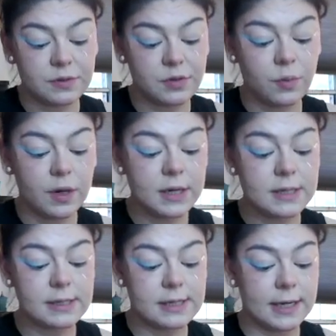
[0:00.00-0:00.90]
So we're gonna
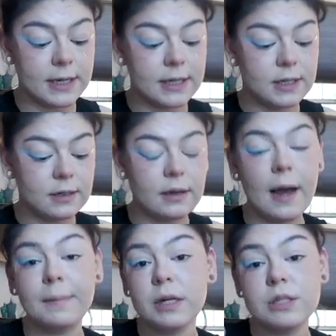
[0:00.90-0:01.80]
stick.
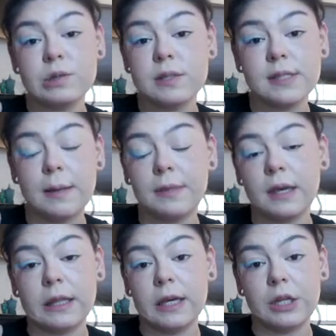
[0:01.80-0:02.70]
I'm gonna do the same thing
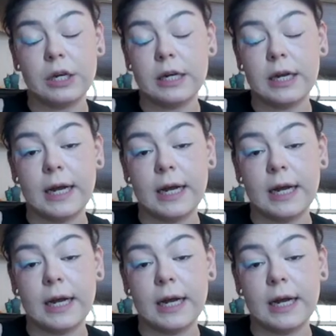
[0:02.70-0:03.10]
on the other